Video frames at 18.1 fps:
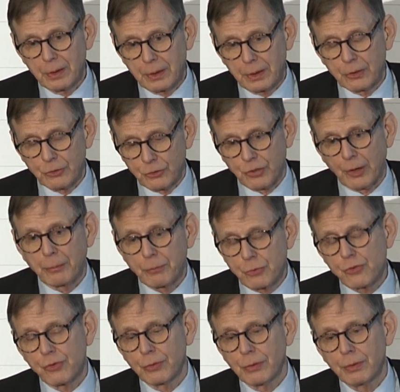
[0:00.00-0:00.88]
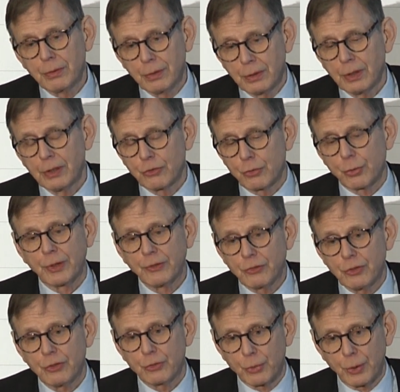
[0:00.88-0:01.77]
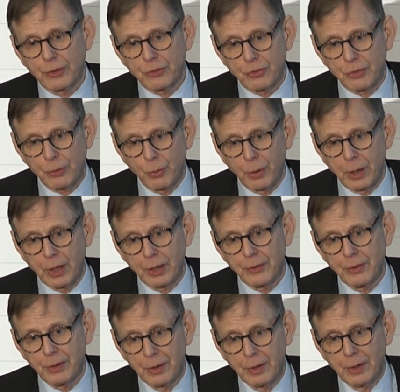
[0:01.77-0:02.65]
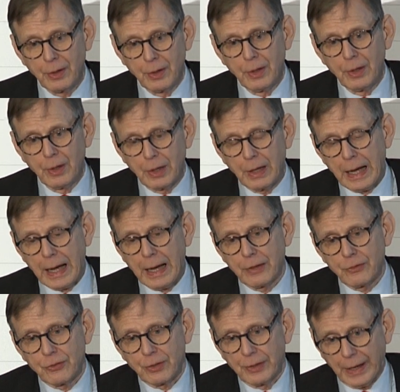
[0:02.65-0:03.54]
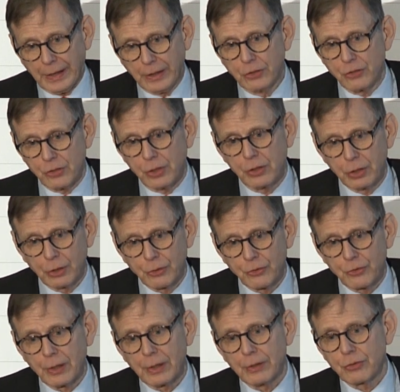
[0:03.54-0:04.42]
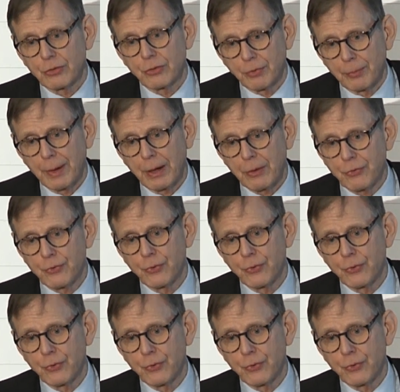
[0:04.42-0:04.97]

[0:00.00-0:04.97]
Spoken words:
consumption in 2021 had an energy content of about